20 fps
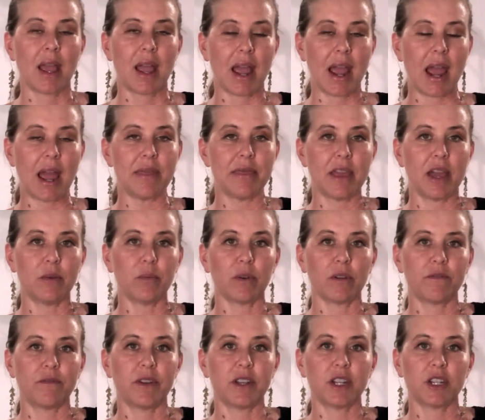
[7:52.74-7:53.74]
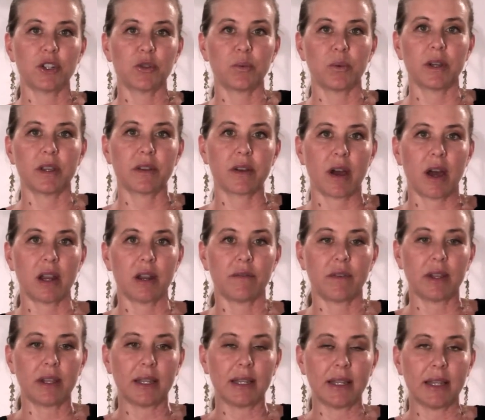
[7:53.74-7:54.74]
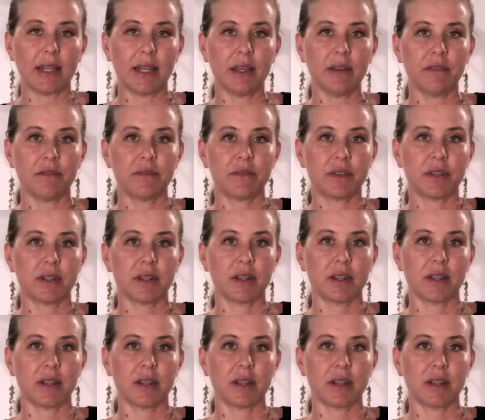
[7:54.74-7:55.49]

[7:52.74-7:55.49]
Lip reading: And then we'll finish with kind of a lift